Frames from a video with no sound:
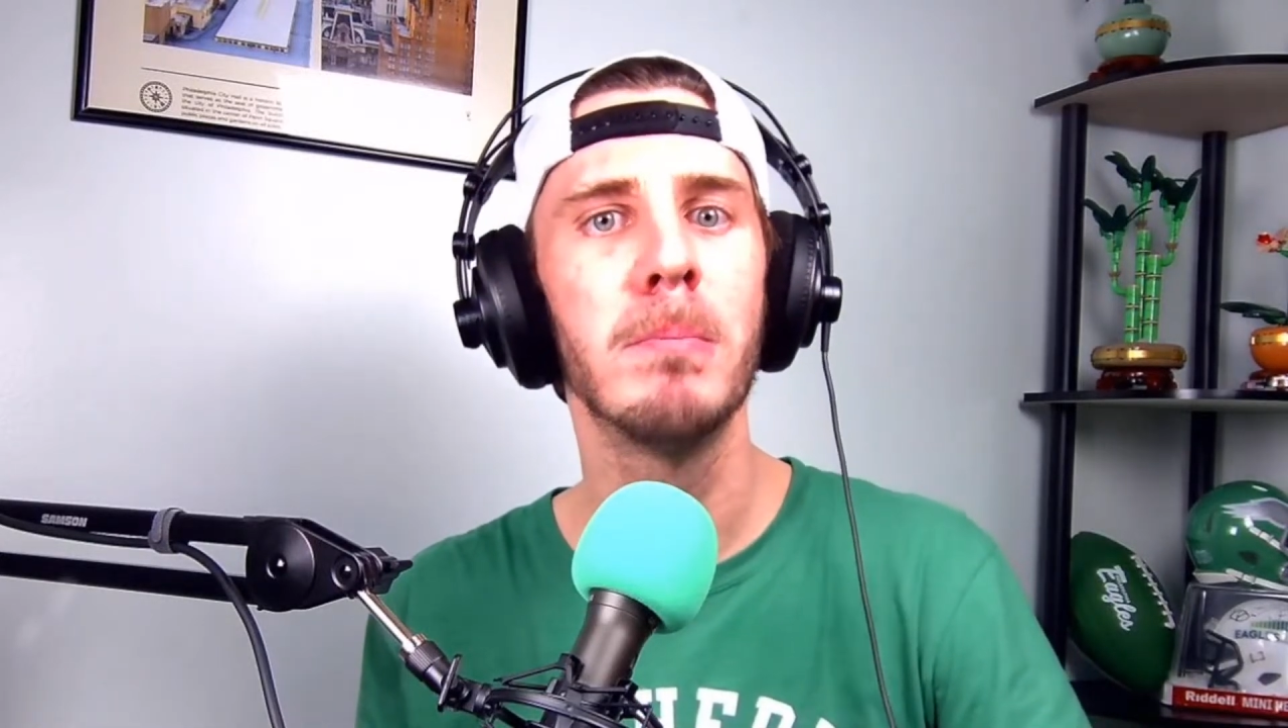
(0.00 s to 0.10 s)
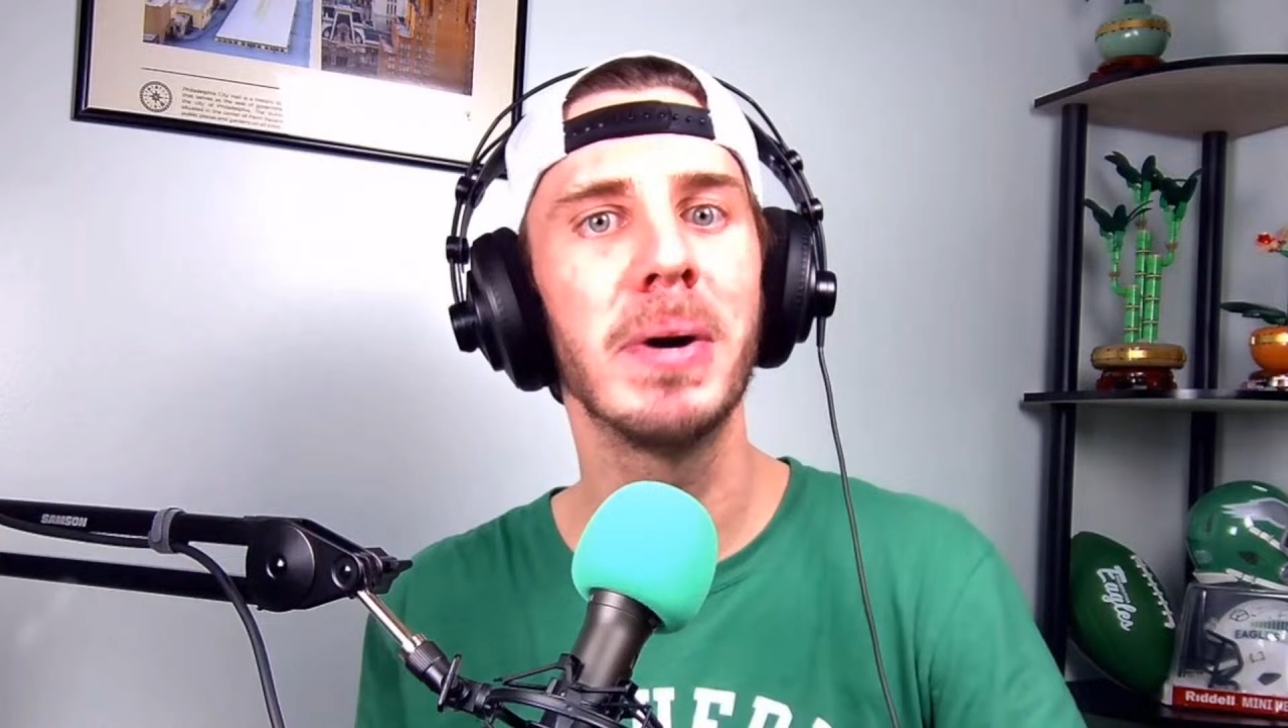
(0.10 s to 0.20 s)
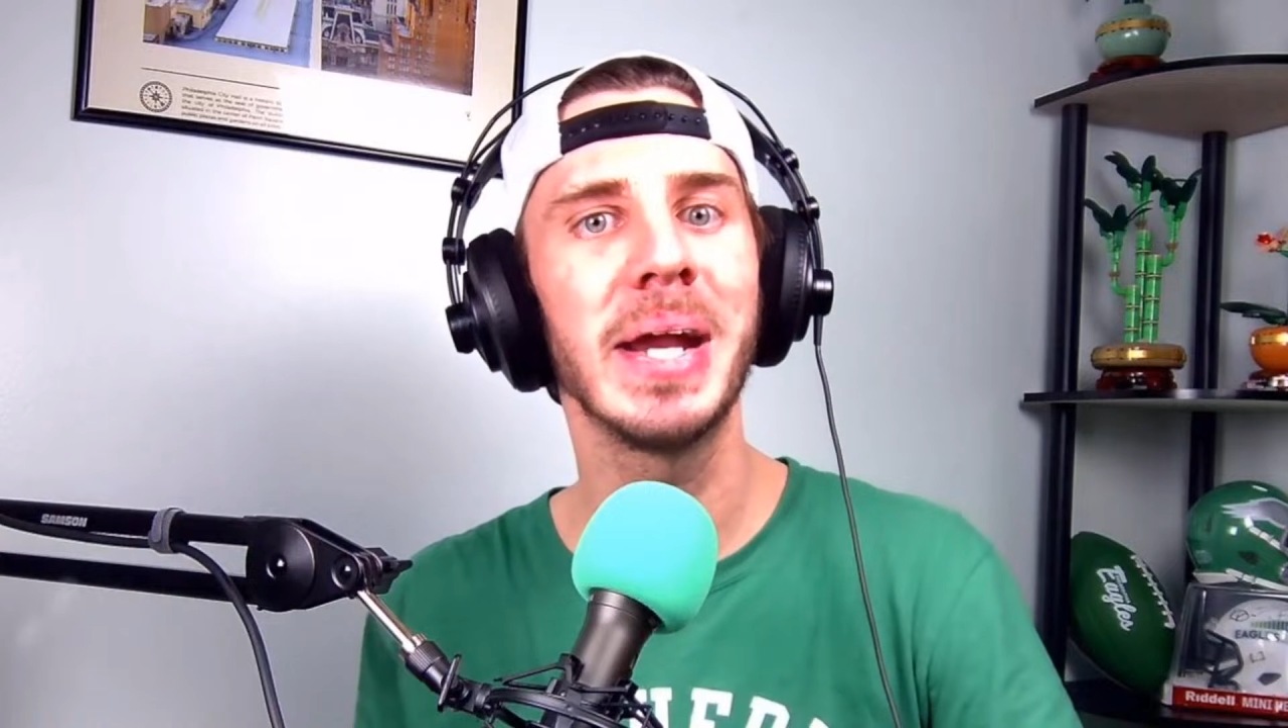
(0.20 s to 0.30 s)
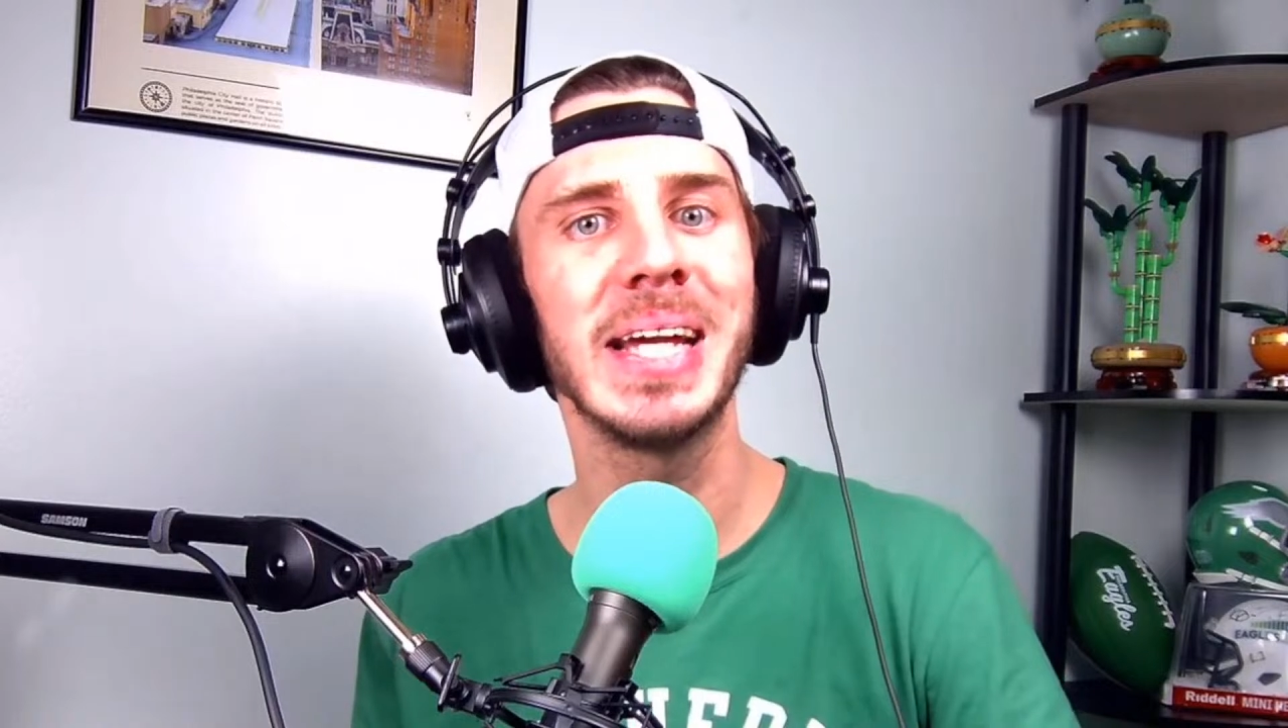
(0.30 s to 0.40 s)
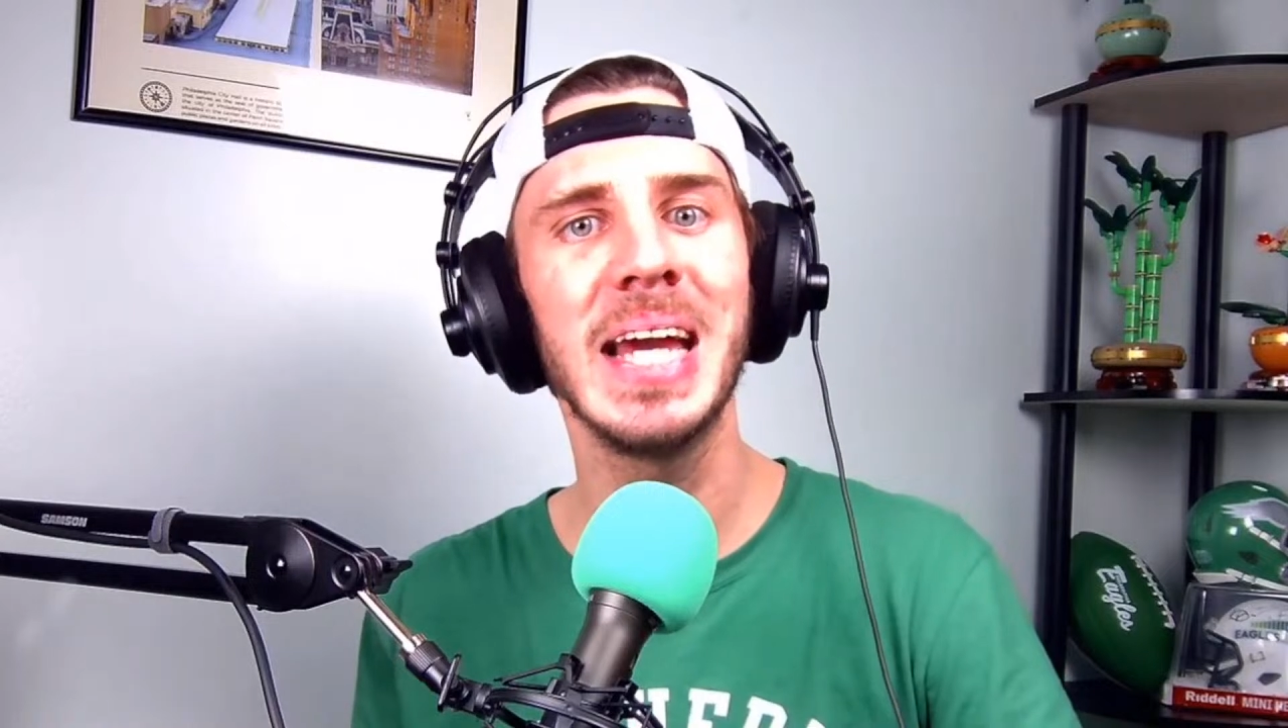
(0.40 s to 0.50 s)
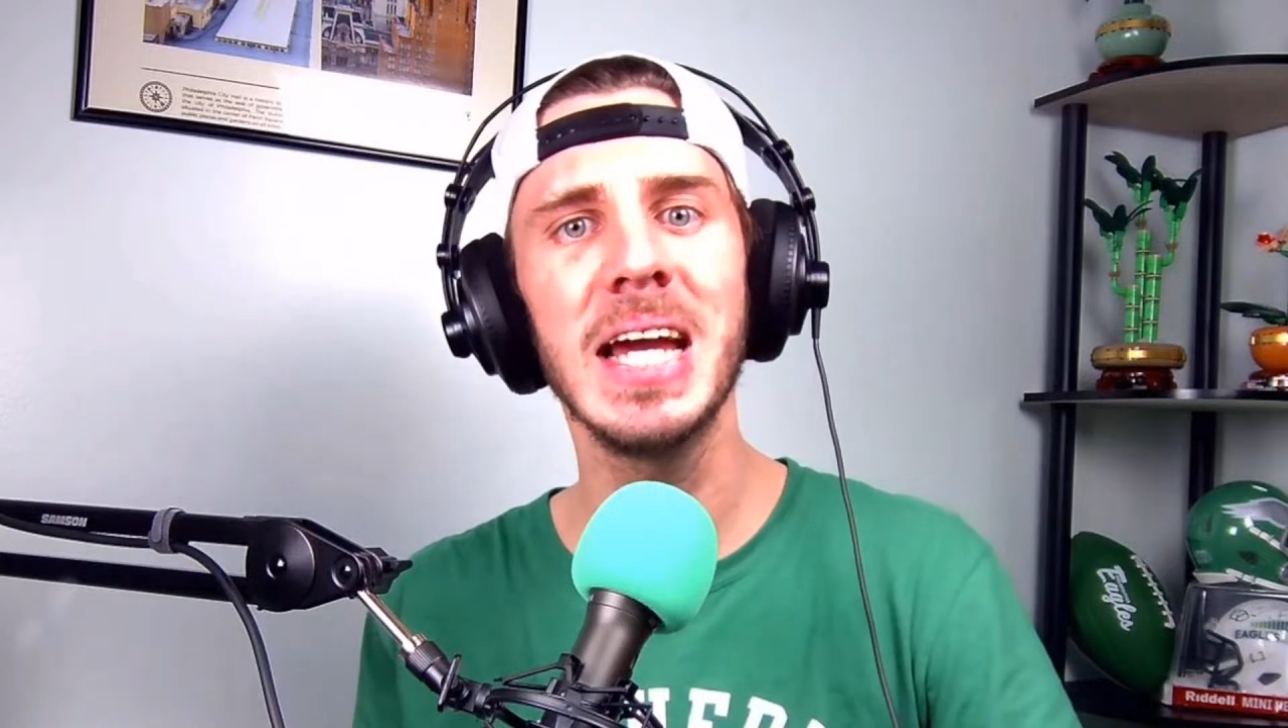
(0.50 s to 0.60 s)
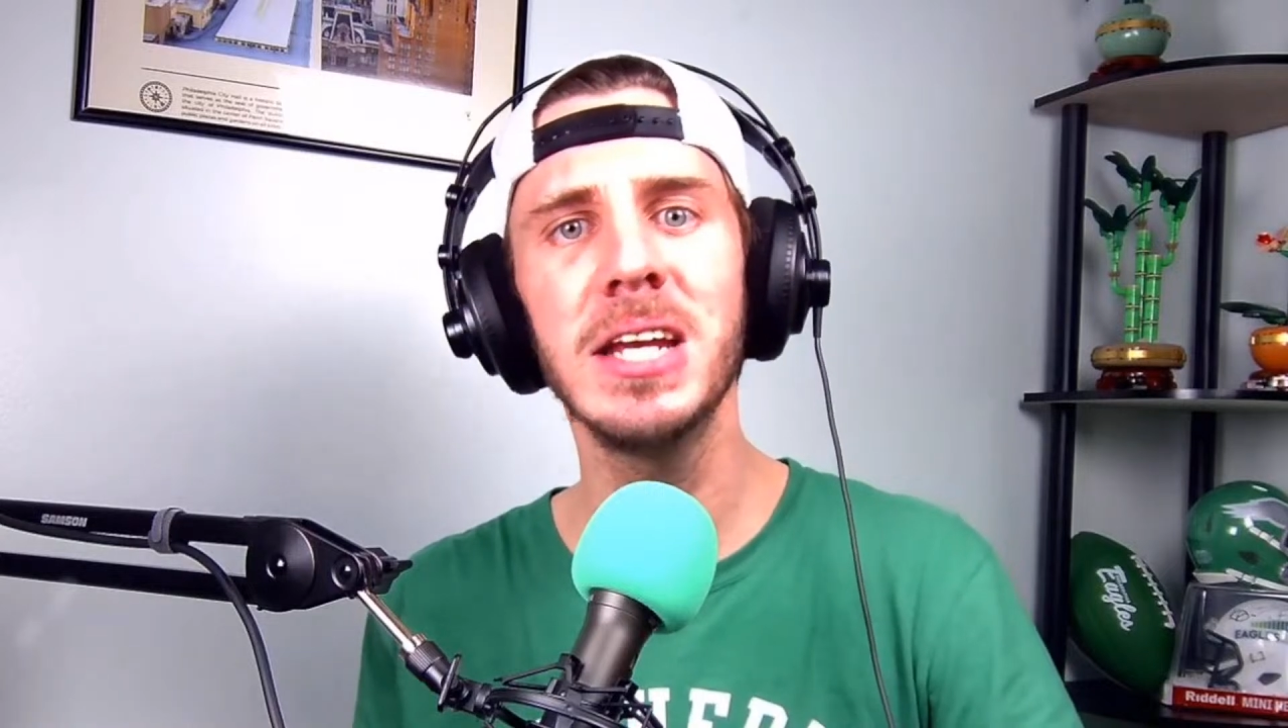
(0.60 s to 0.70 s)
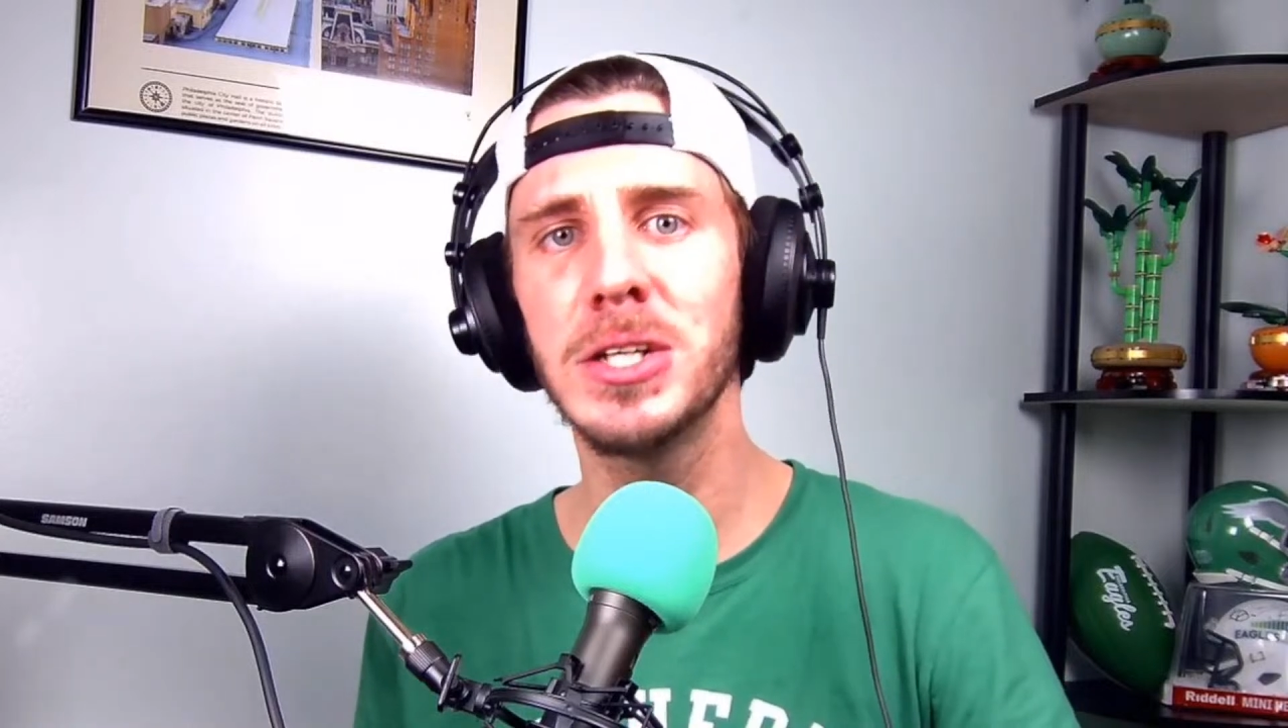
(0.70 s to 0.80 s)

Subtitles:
but I can